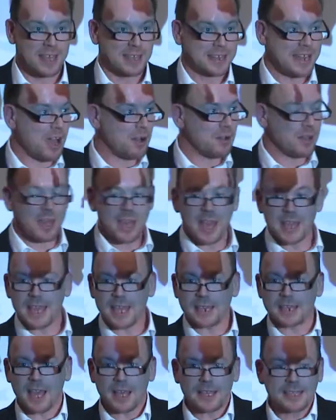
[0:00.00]
Now,
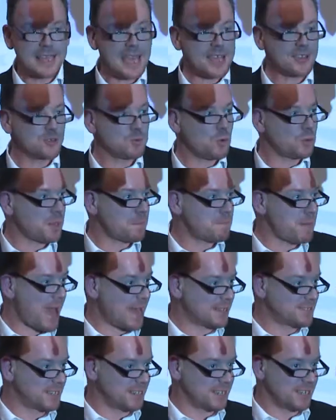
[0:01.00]
again, guess what the
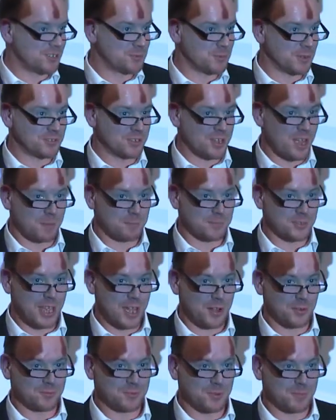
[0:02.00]
pattern is which comes
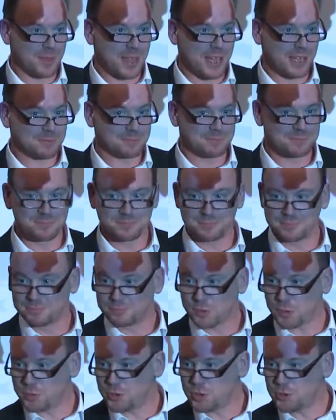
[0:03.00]
out from that.
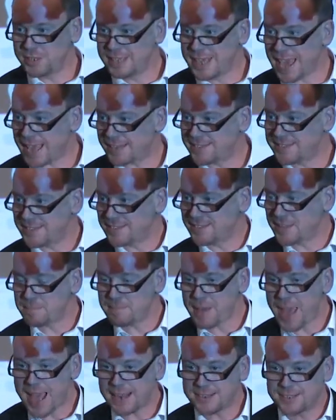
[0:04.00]
What would you guess is the
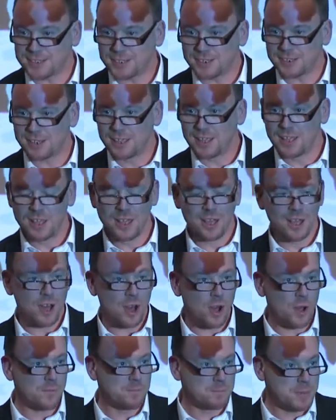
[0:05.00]
pattern
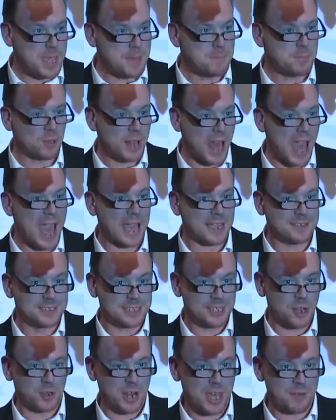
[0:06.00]
of people
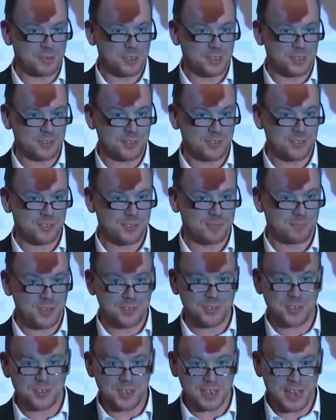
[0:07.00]
acting on evidence?
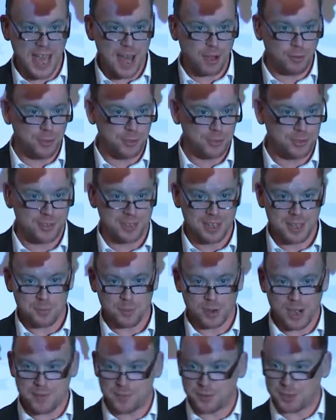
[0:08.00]
This is in health,
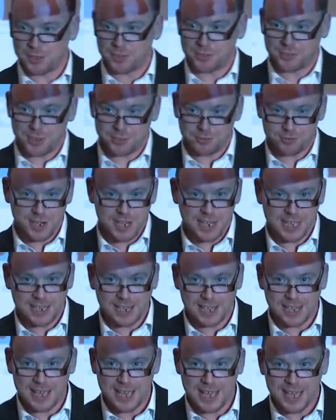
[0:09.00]
where evidence is really
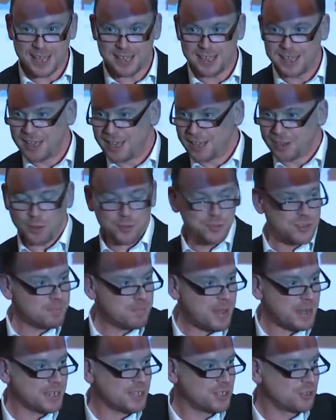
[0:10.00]
clear, lots of
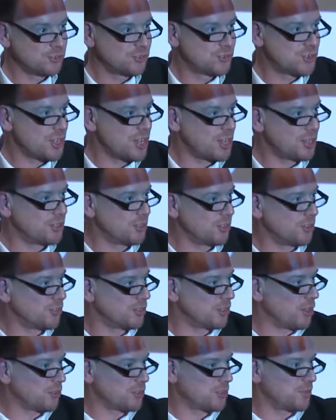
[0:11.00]
medical
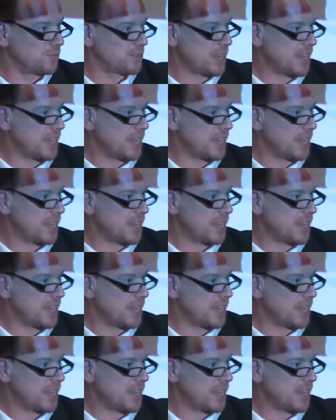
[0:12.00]
journals, lots of